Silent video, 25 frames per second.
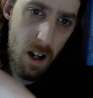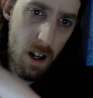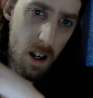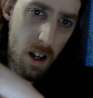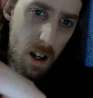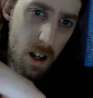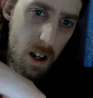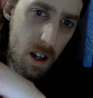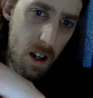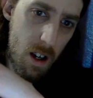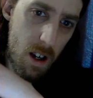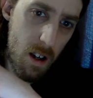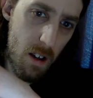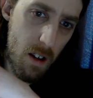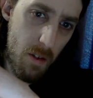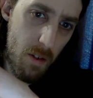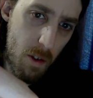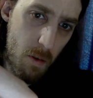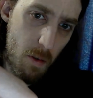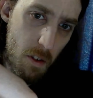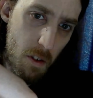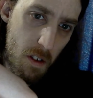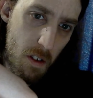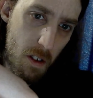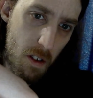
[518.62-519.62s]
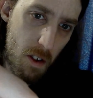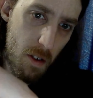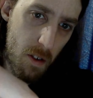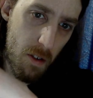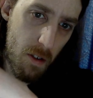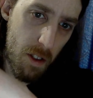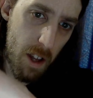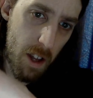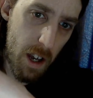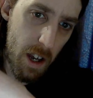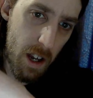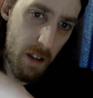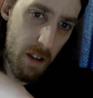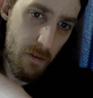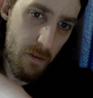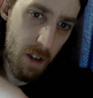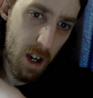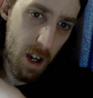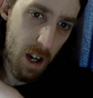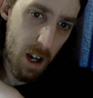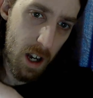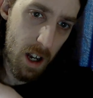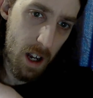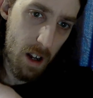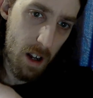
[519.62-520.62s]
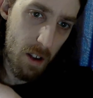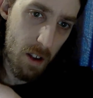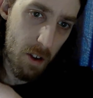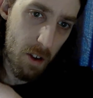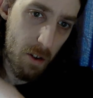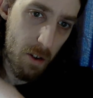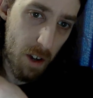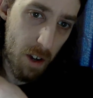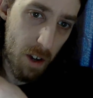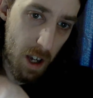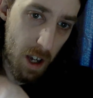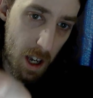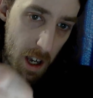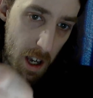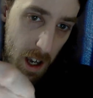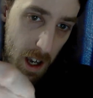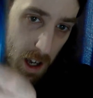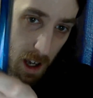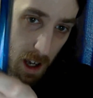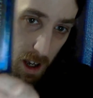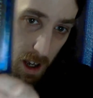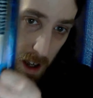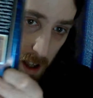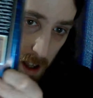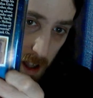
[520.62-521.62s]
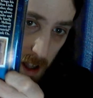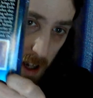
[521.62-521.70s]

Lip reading: there was a little native guy and a little key that